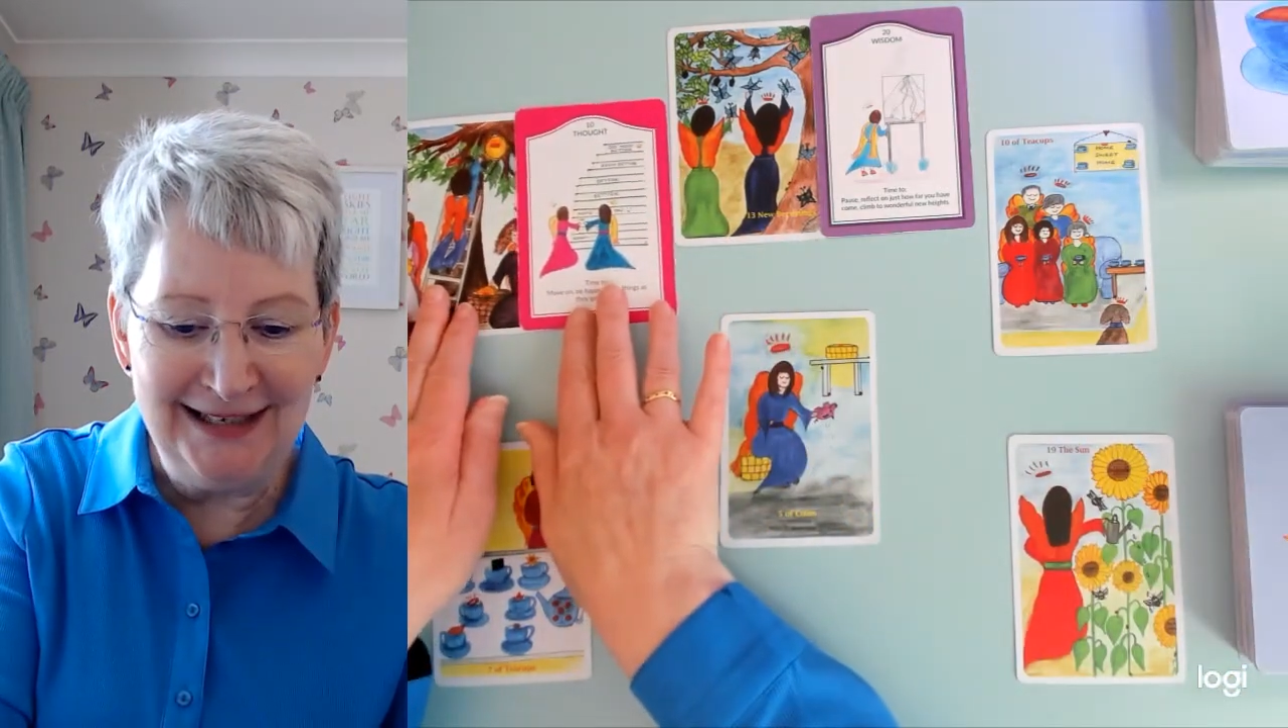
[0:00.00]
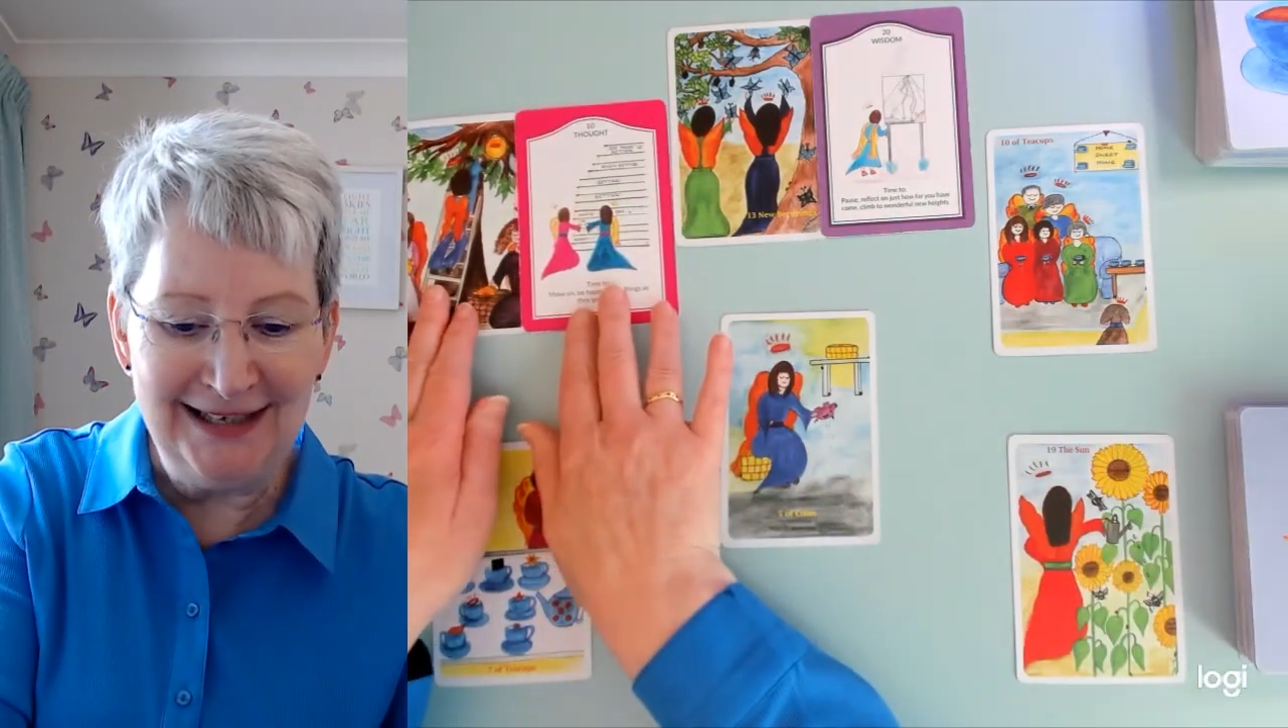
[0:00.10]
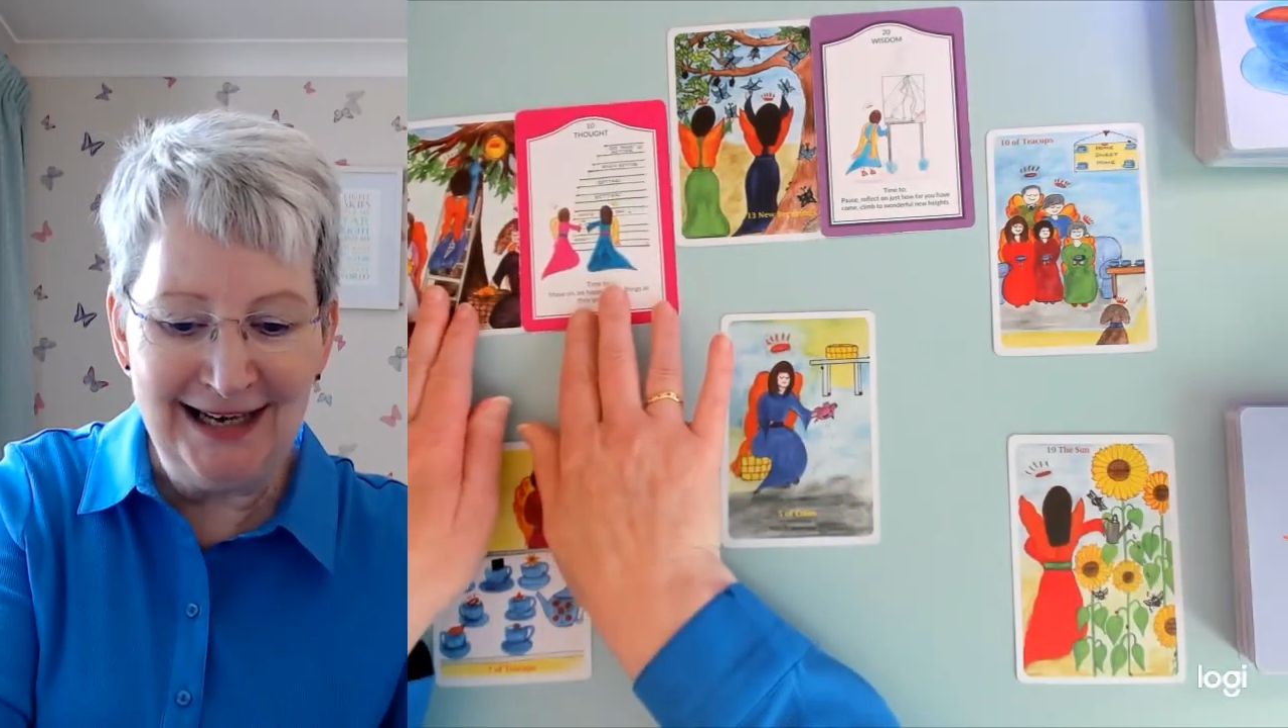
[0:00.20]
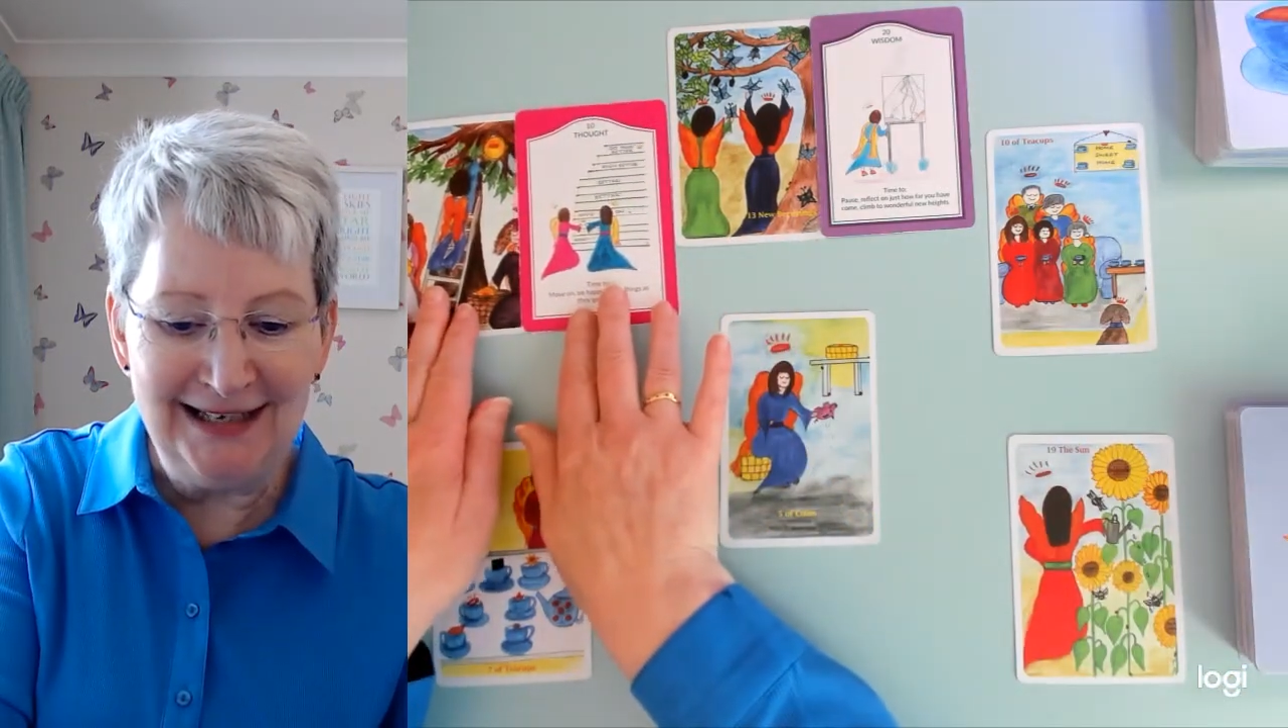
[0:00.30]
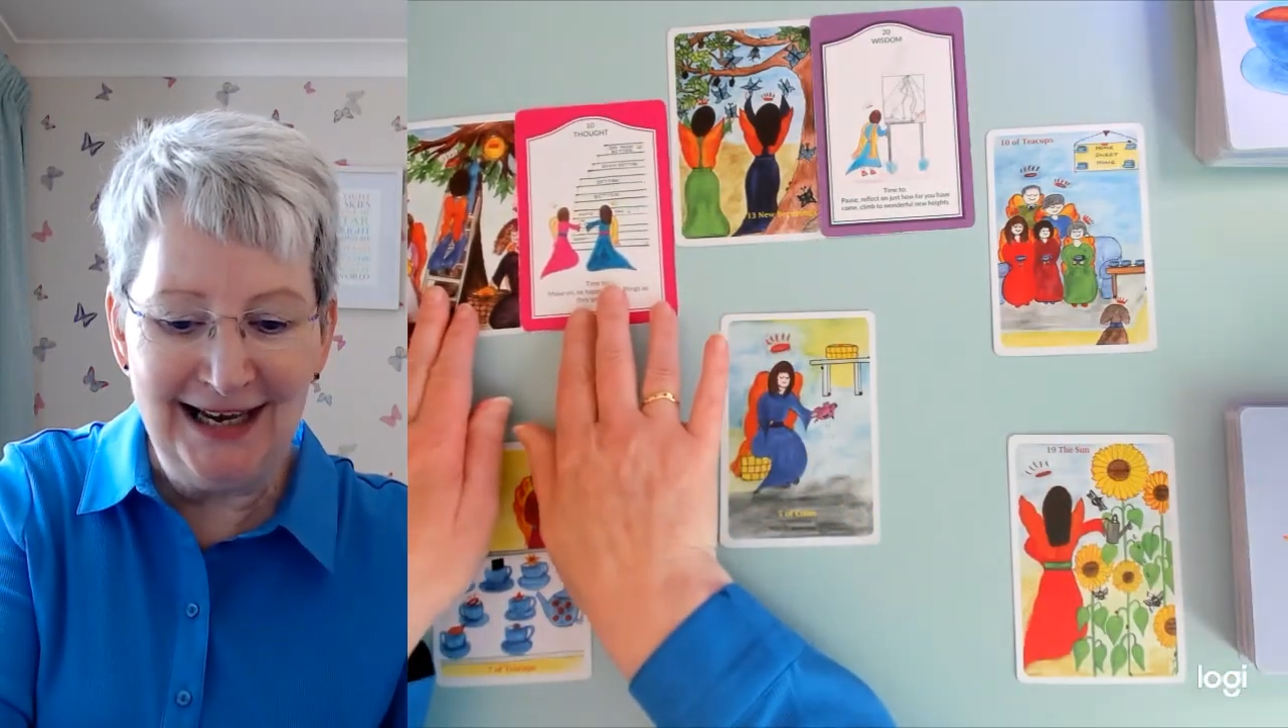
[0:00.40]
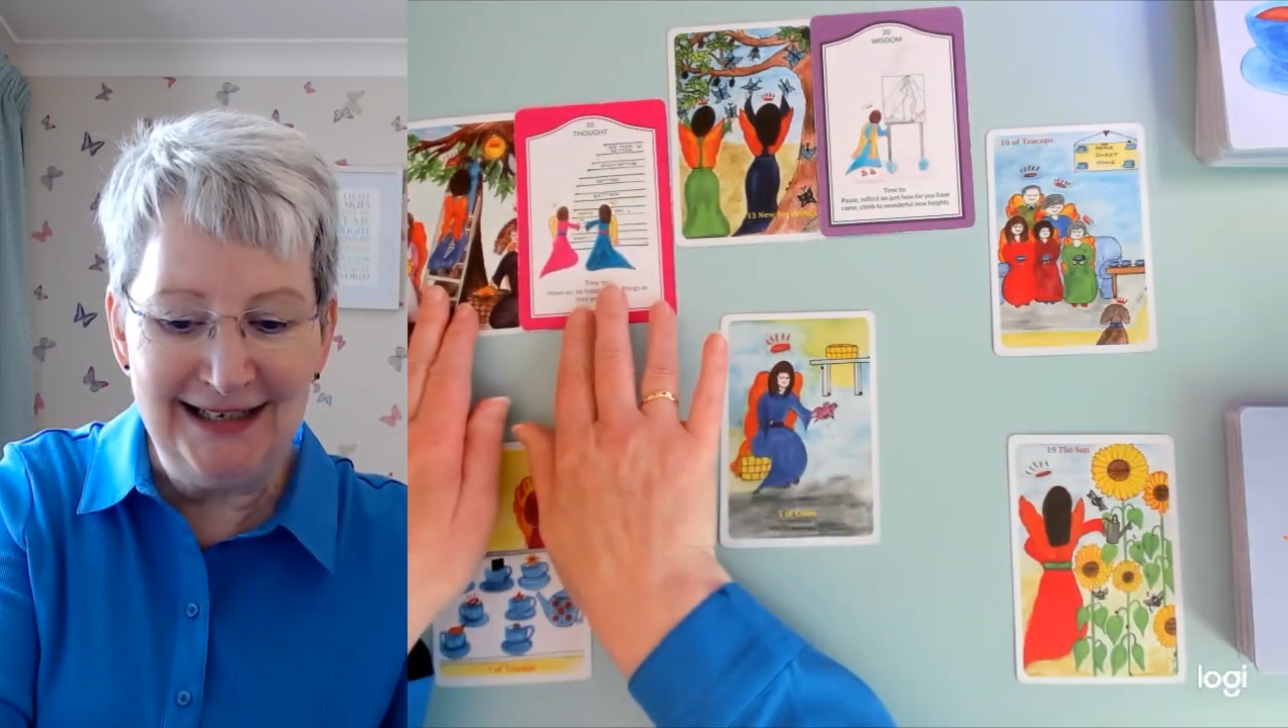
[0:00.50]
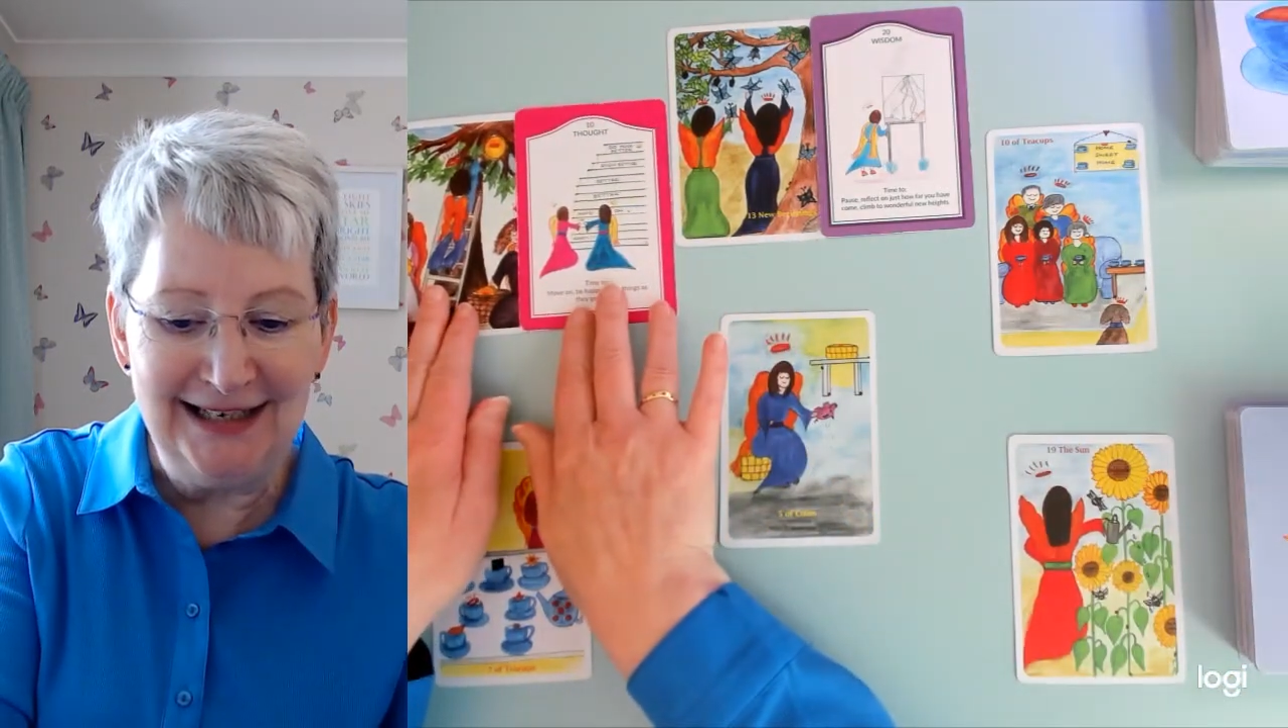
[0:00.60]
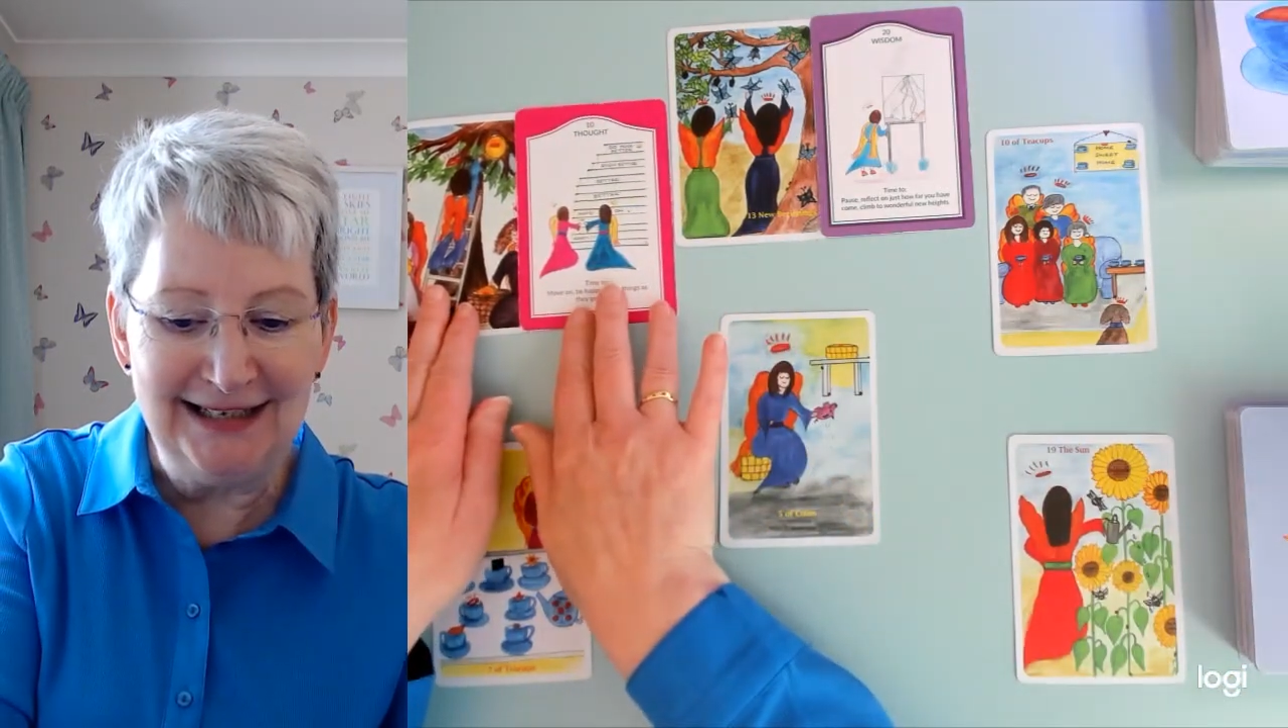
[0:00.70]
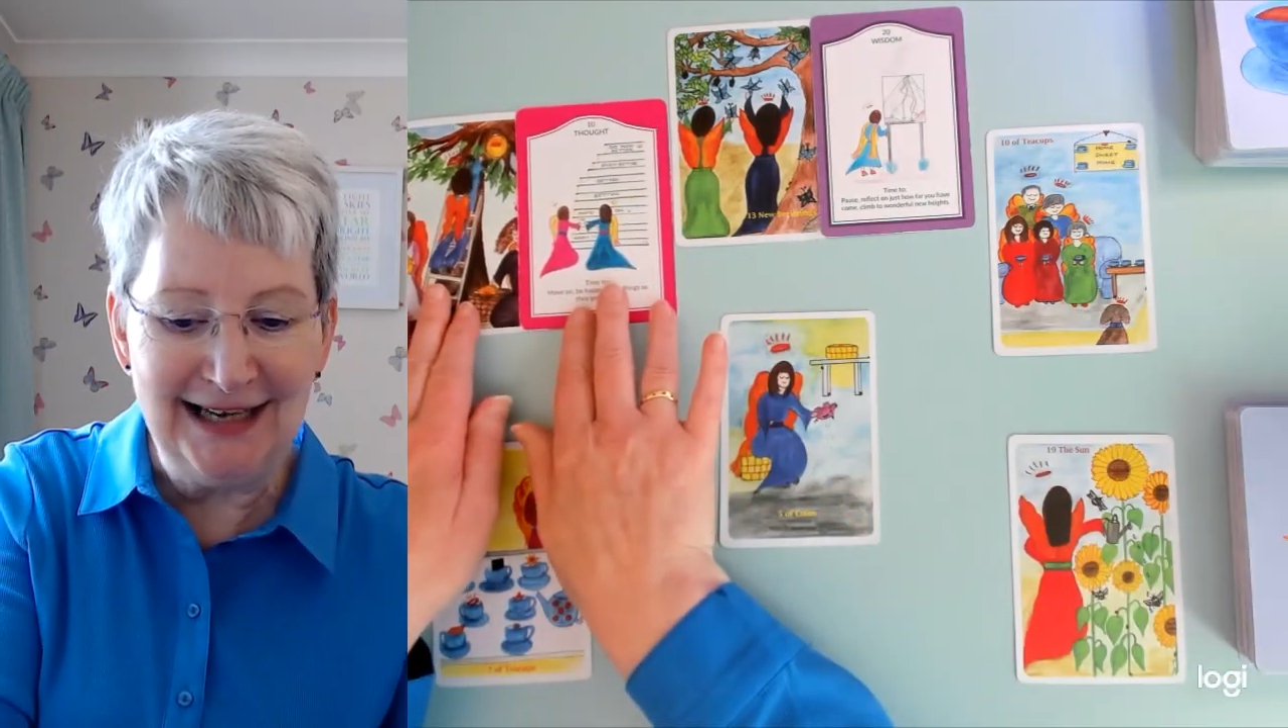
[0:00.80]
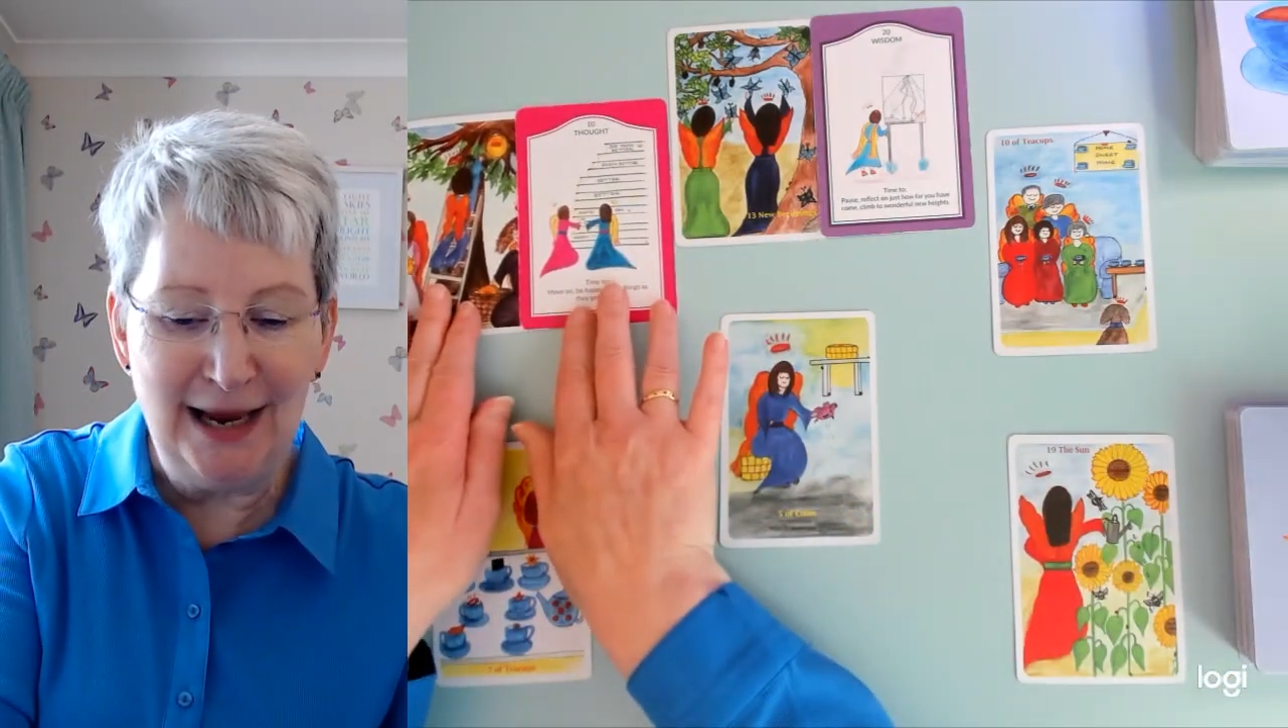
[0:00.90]
says
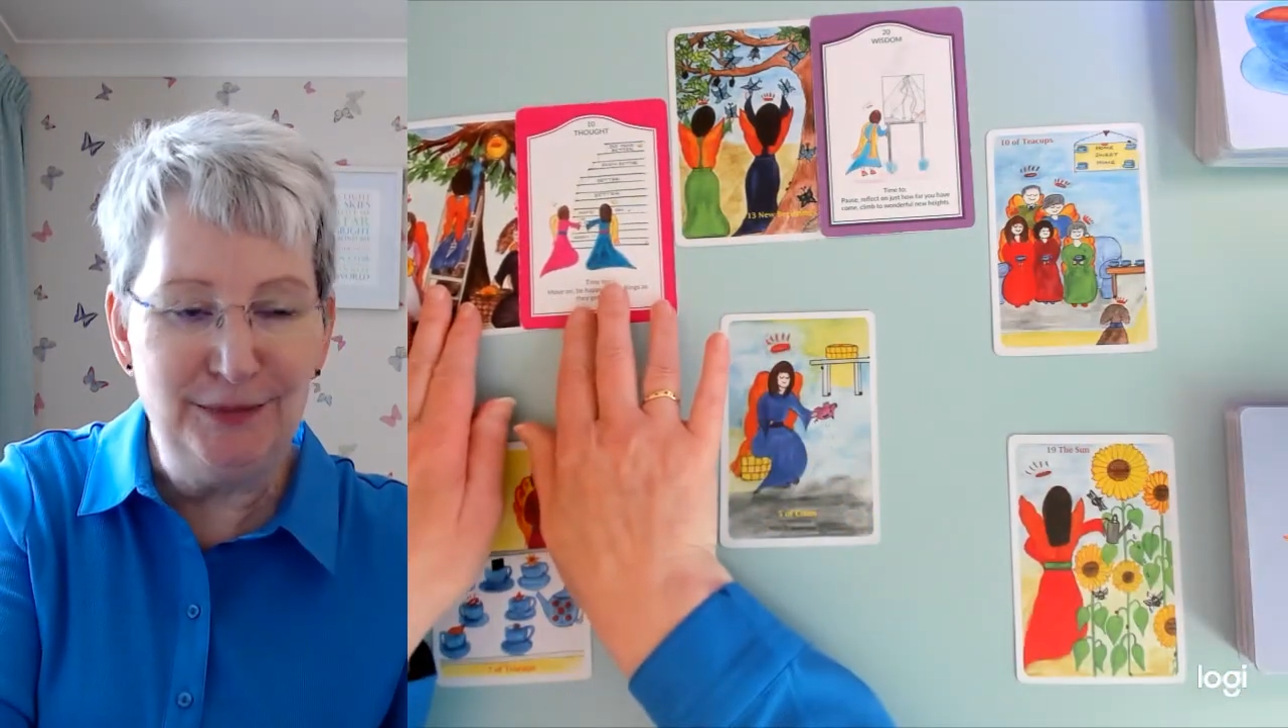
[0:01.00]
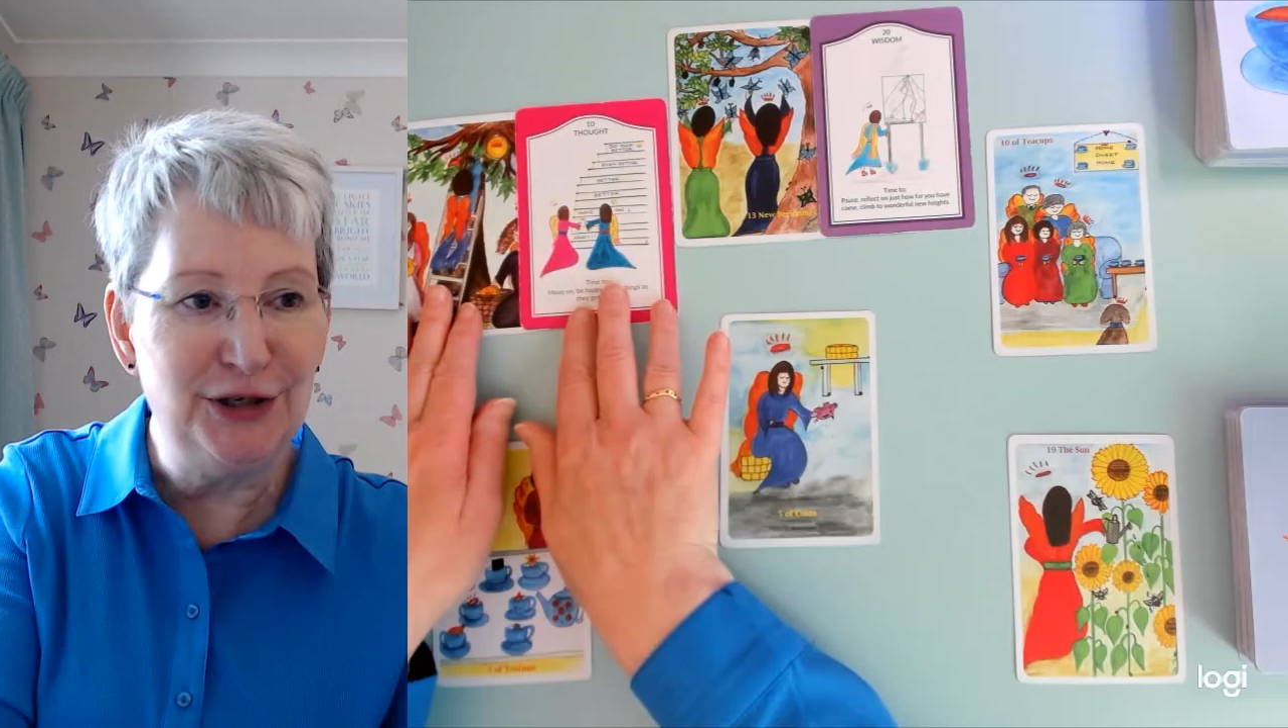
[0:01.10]
it's a time